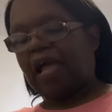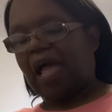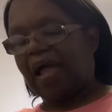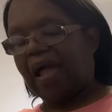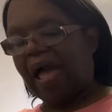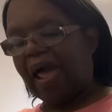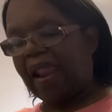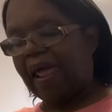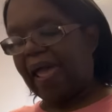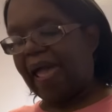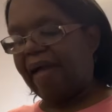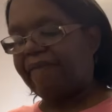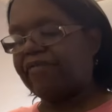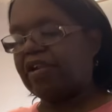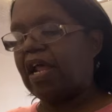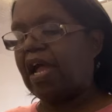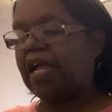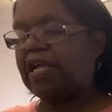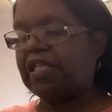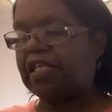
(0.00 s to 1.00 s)
I kind of have an
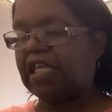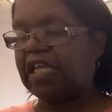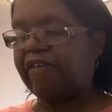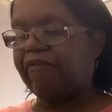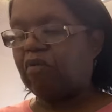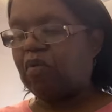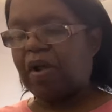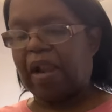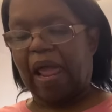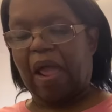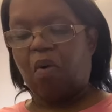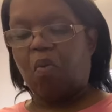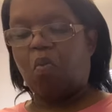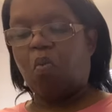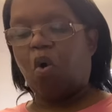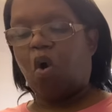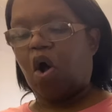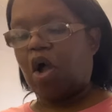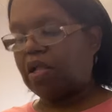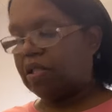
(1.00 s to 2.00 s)
idea of what I
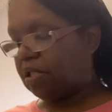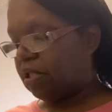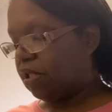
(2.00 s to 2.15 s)
want,